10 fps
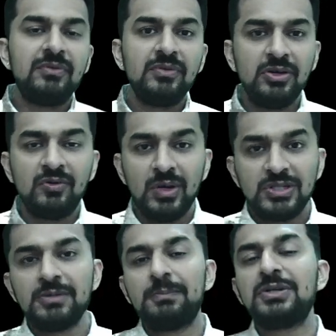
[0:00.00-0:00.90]
you know, once
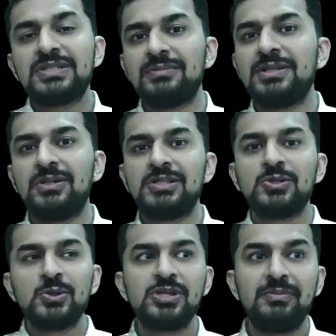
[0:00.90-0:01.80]
you put something on the
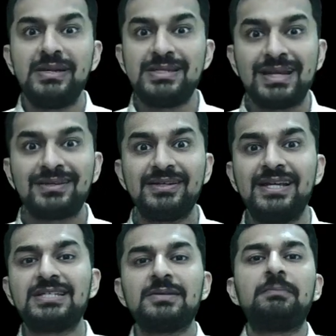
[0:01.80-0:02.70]
social media, it
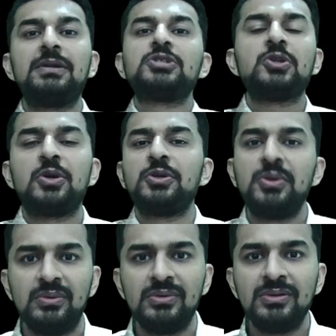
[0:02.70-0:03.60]
creates a pressure on you